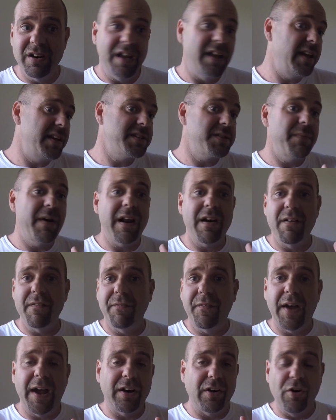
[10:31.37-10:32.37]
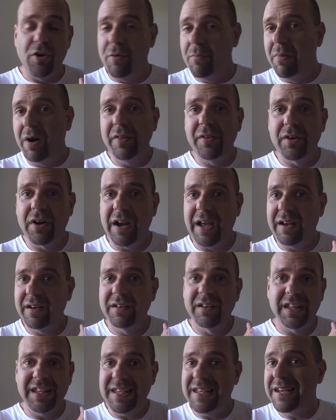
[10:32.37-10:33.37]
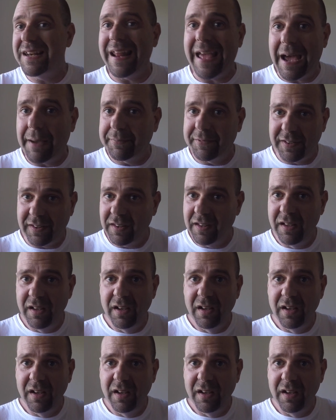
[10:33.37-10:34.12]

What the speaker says: As a matter of fact, her mother had kidnapped